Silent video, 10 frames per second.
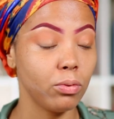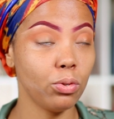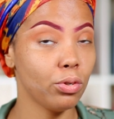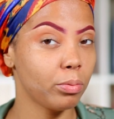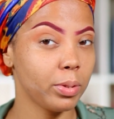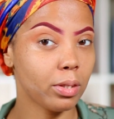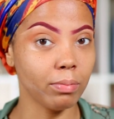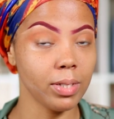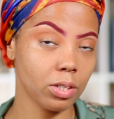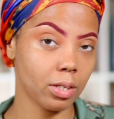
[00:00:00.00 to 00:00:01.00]
You know, with the
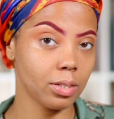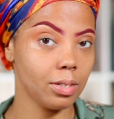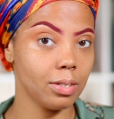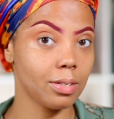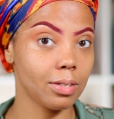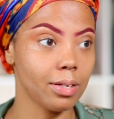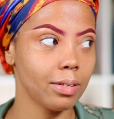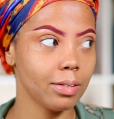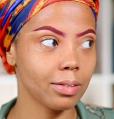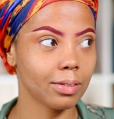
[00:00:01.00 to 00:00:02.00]
rich auntie
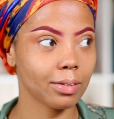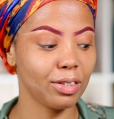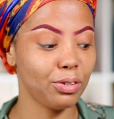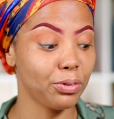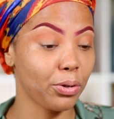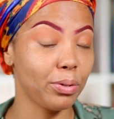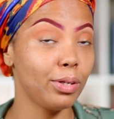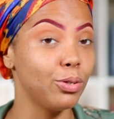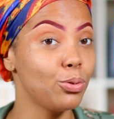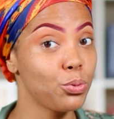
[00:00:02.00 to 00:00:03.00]
aesthetic, you know, they
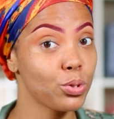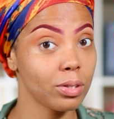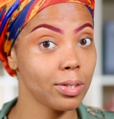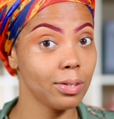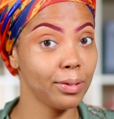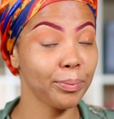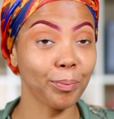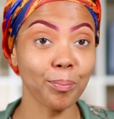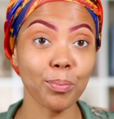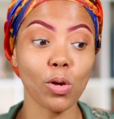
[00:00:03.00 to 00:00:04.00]
usually
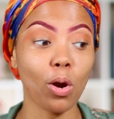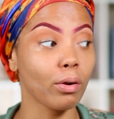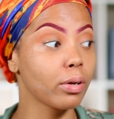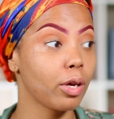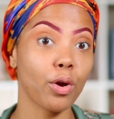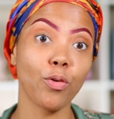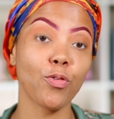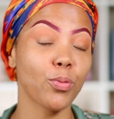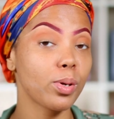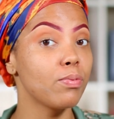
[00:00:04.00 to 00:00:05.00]
are
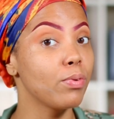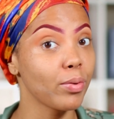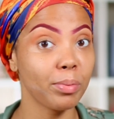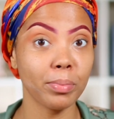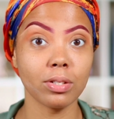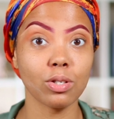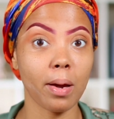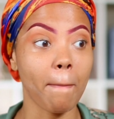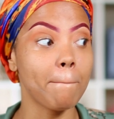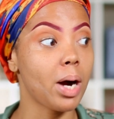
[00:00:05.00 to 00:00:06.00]
carefree, very much
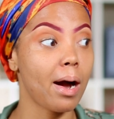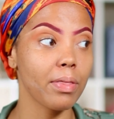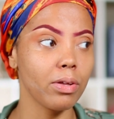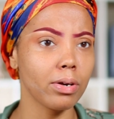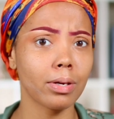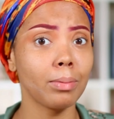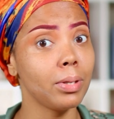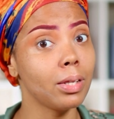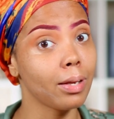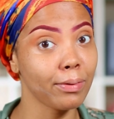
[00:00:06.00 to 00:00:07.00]
unbothered, can
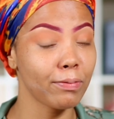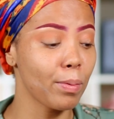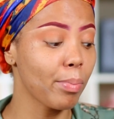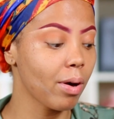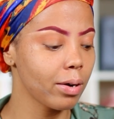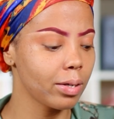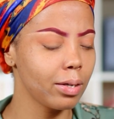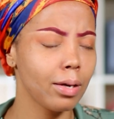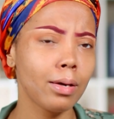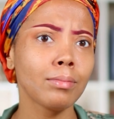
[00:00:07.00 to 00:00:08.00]
be the life of the party.
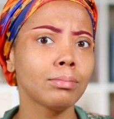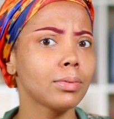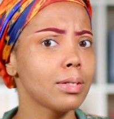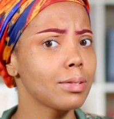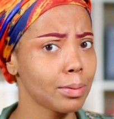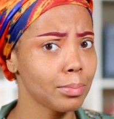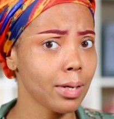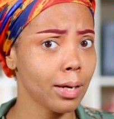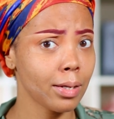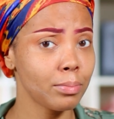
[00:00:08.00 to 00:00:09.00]
And
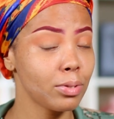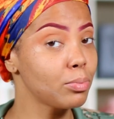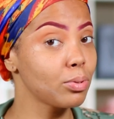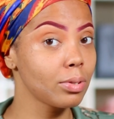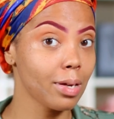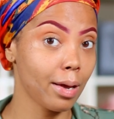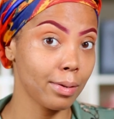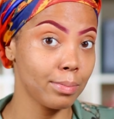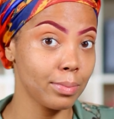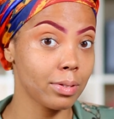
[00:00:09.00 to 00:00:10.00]
sometimes, most
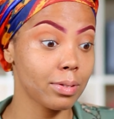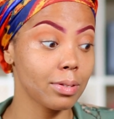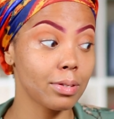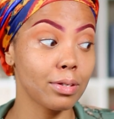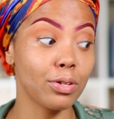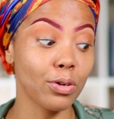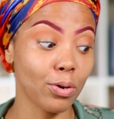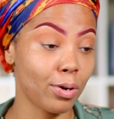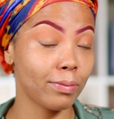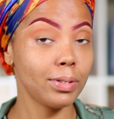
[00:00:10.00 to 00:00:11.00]
times,
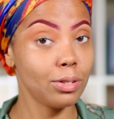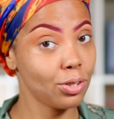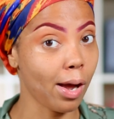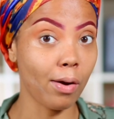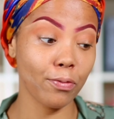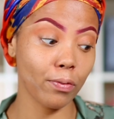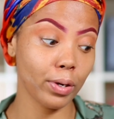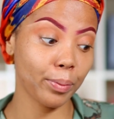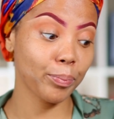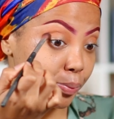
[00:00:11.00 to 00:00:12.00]
they're often child-free.